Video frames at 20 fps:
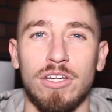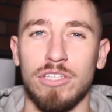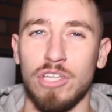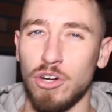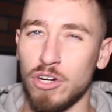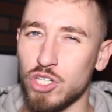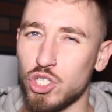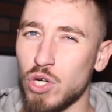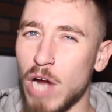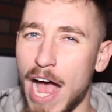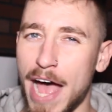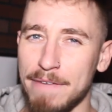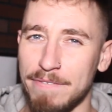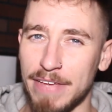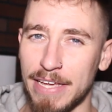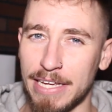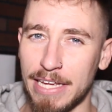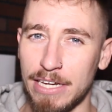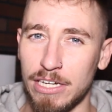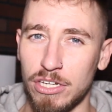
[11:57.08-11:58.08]
you're in
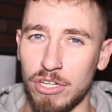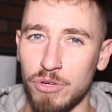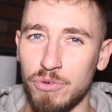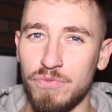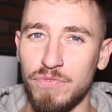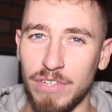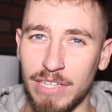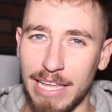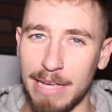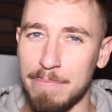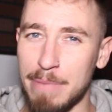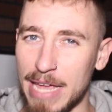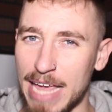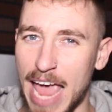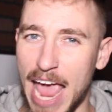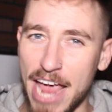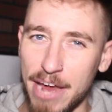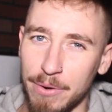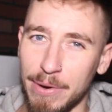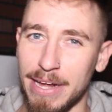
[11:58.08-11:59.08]
traffic and you feel like
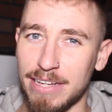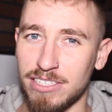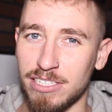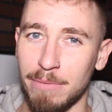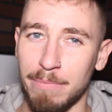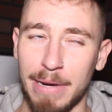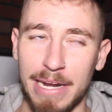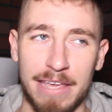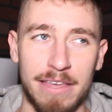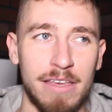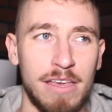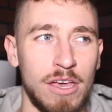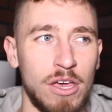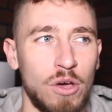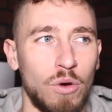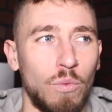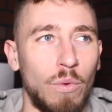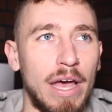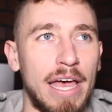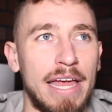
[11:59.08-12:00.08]
being angry at somebody,
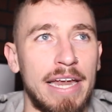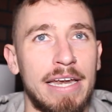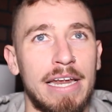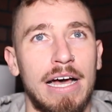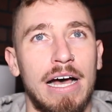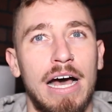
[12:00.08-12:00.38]
when